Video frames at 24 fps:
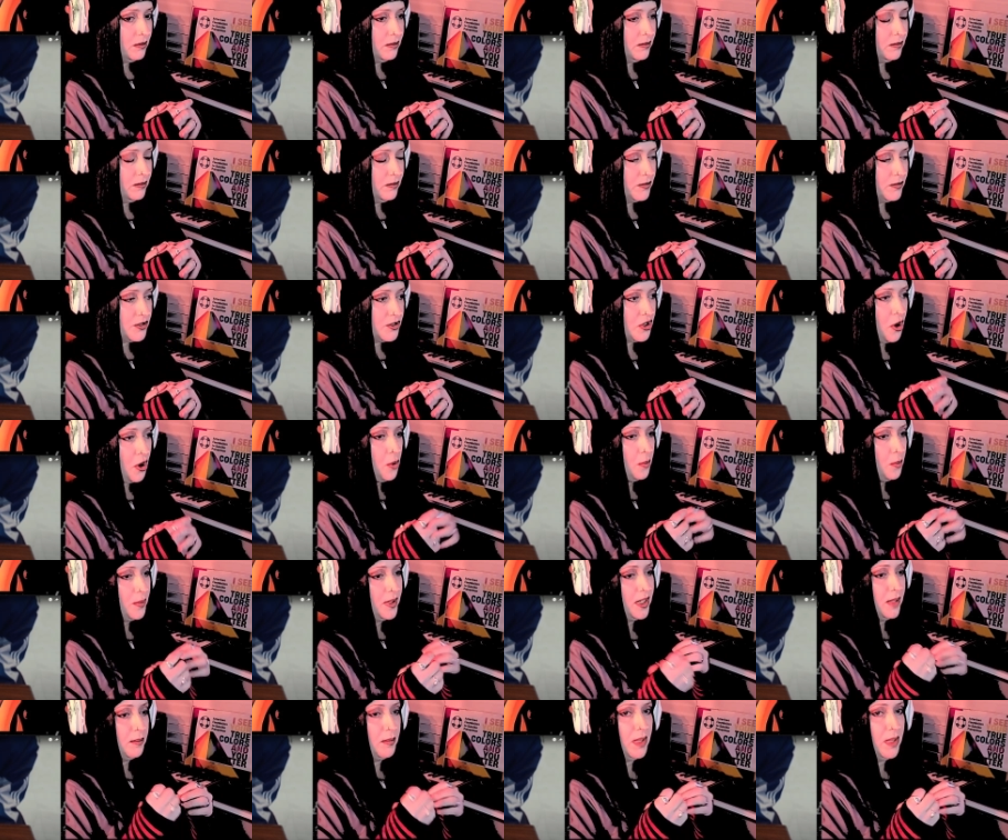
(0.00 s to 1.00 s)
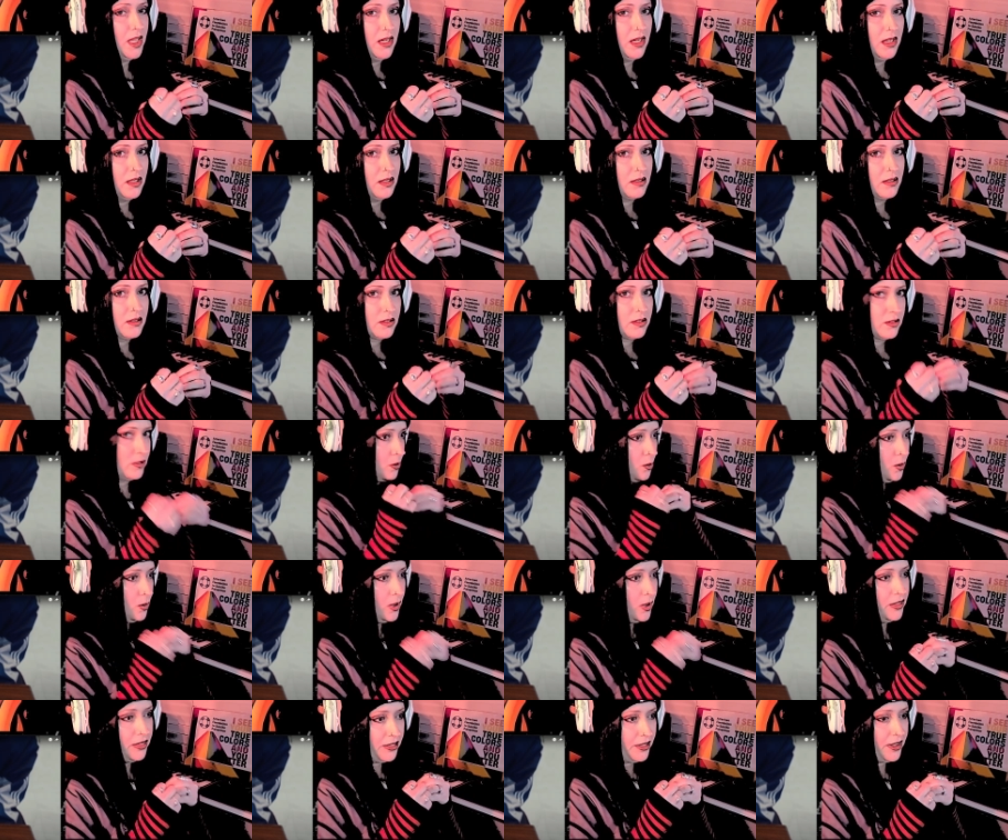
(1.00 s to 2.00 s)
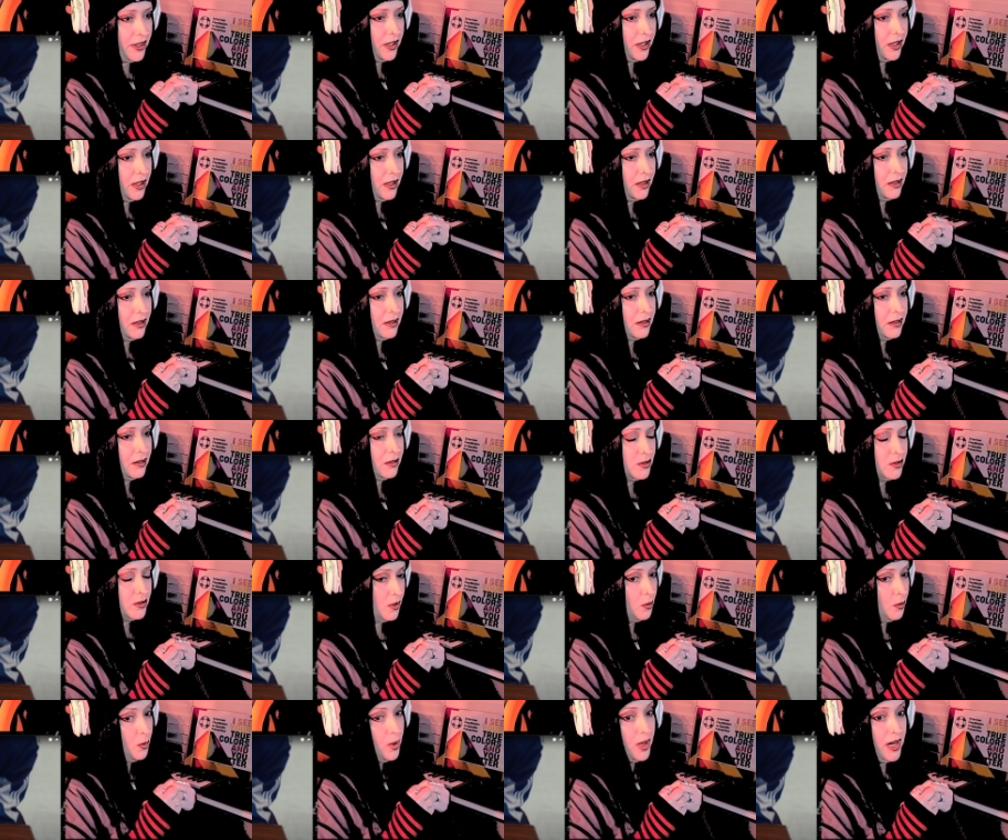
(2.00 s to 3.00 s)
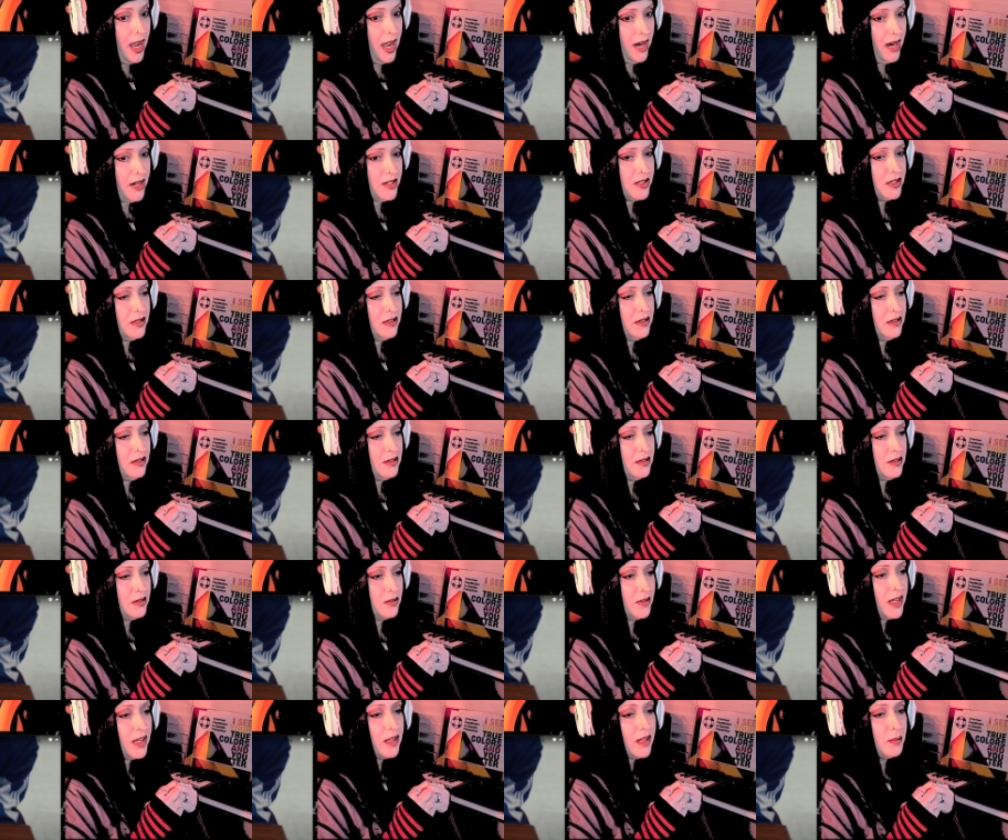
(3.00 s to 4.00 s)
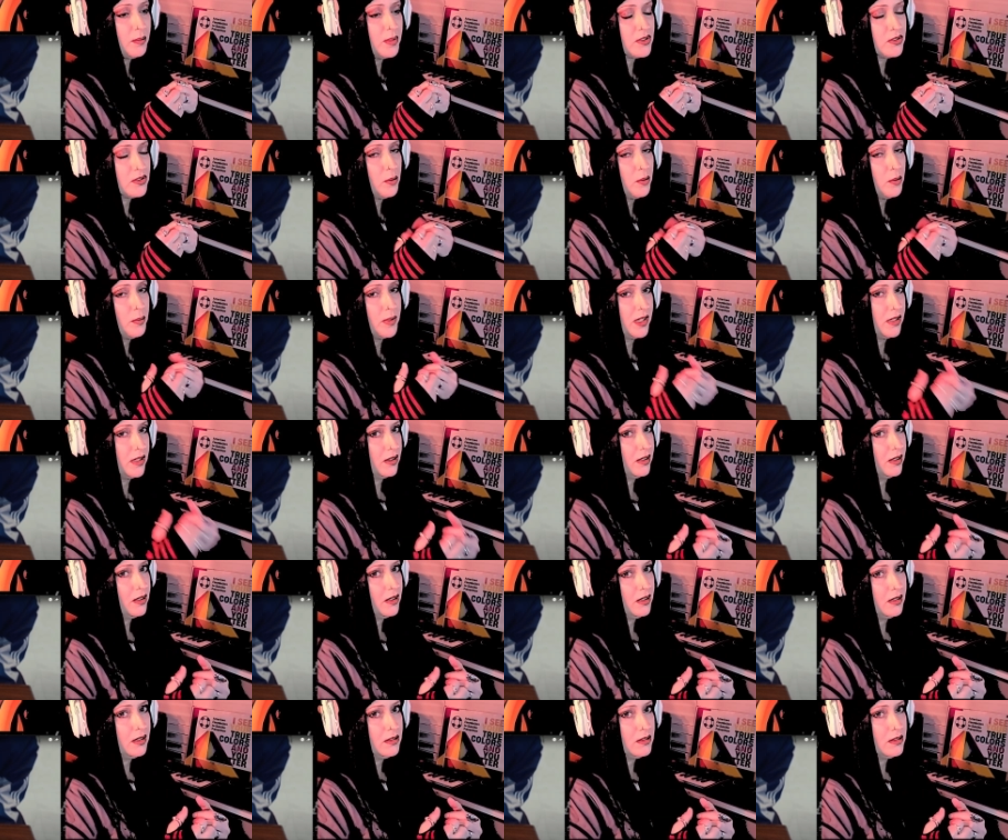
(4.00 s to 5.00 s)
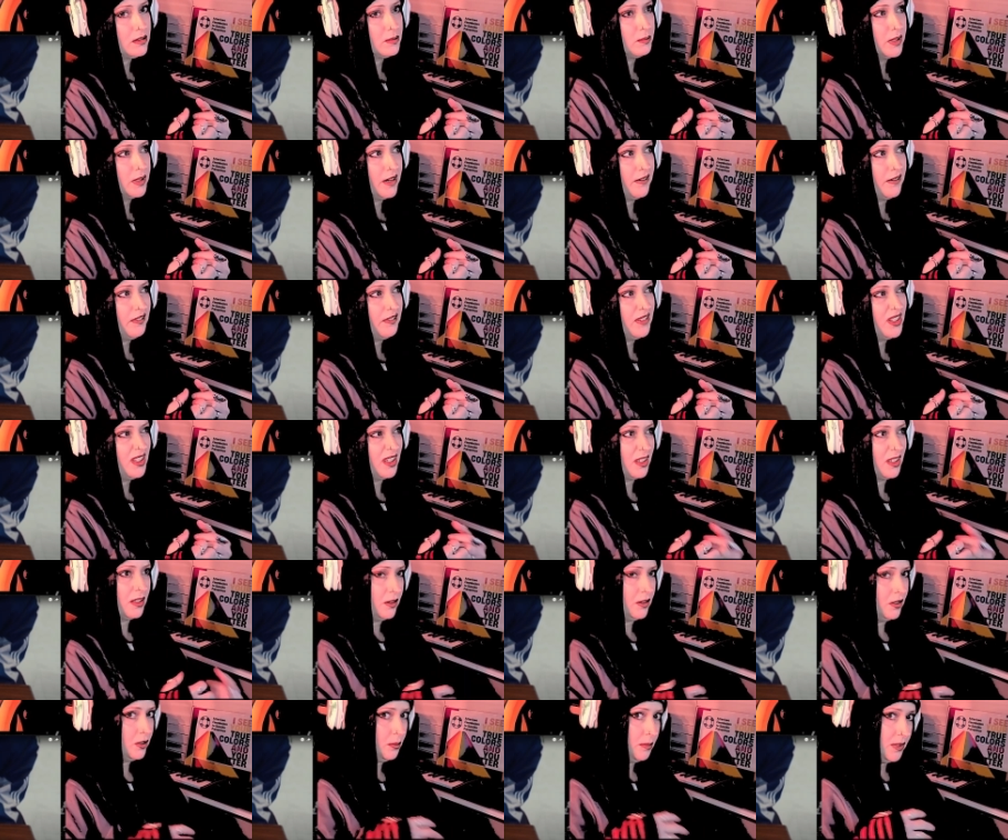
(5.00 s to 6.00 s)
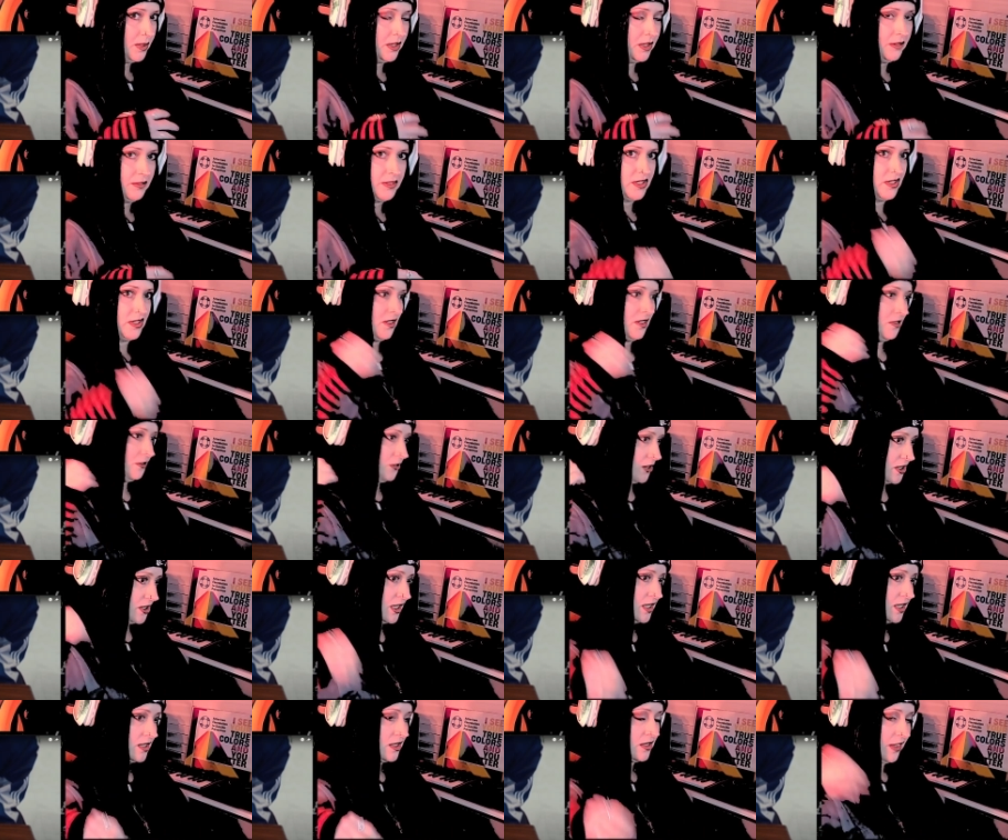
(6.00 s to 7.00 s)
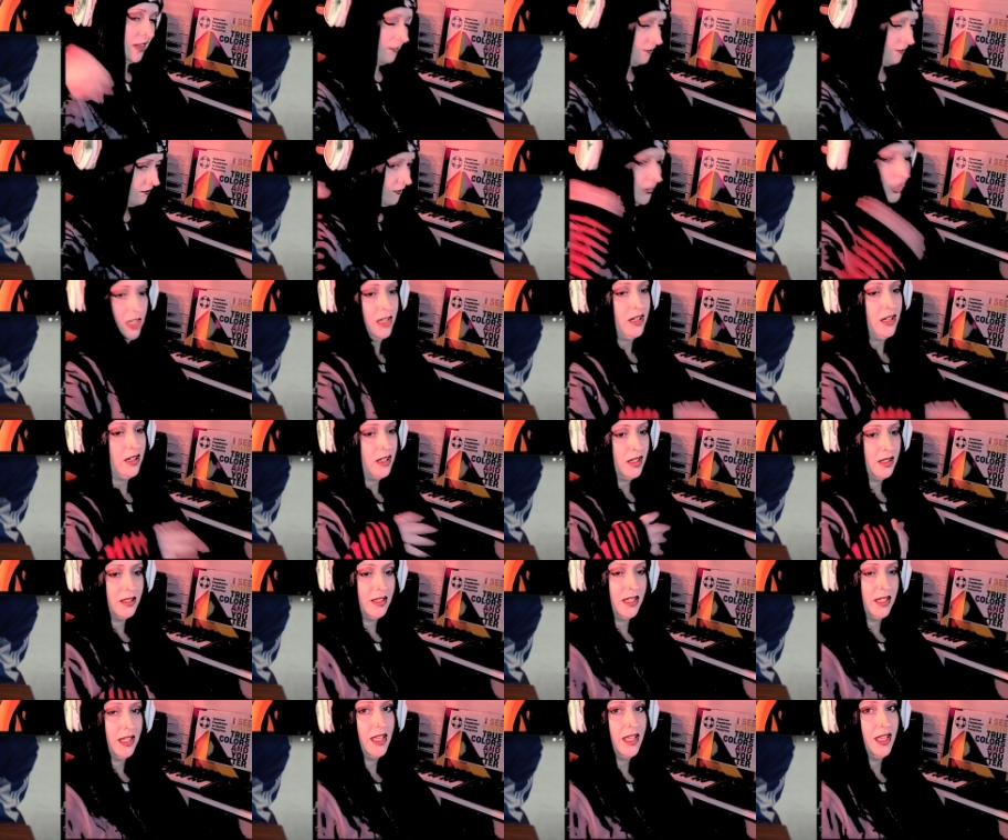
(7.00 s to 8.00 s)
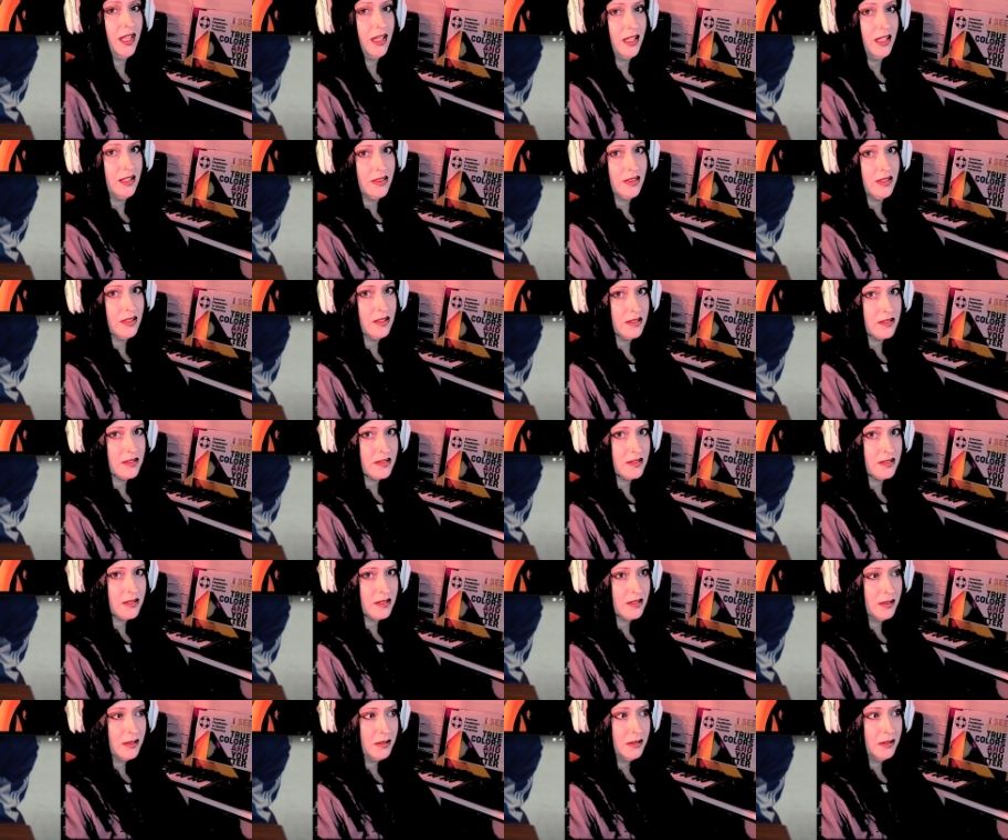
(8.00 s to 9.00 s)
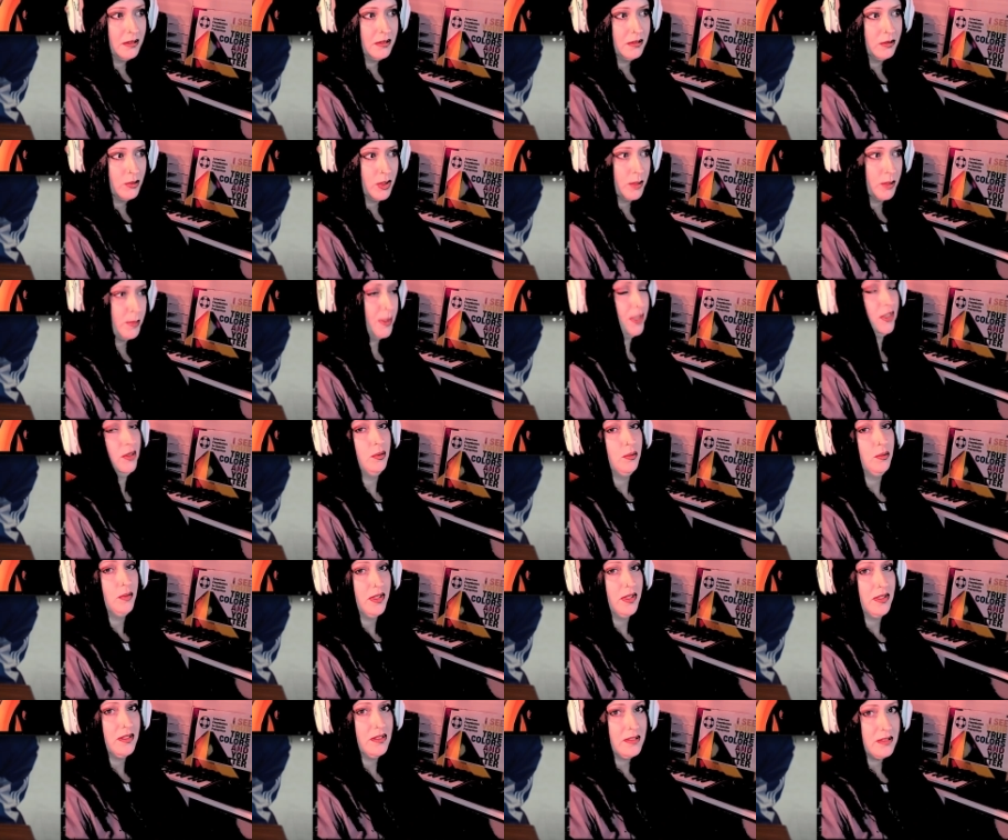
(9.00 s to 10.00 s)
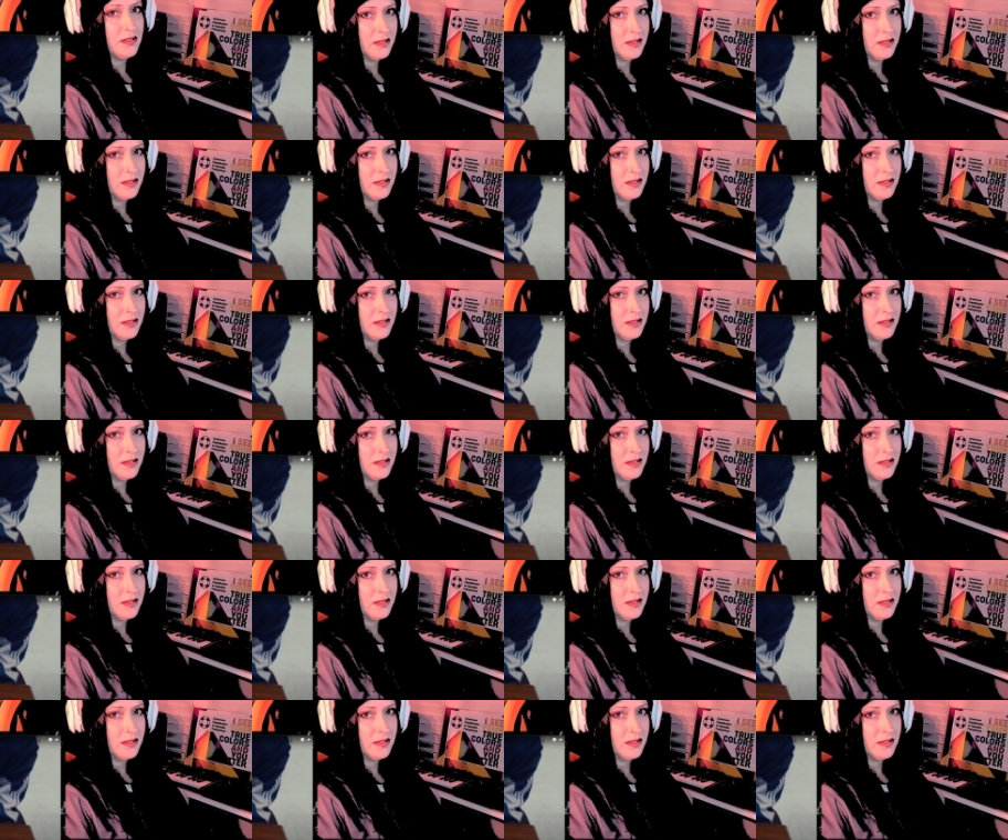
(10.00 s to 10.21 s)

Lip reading: so many meanings to one thing, to one action. So that could be so many things, but I feel like a little bit of it is the frustration, like, fuck, I can't eat this. What am I doing with this?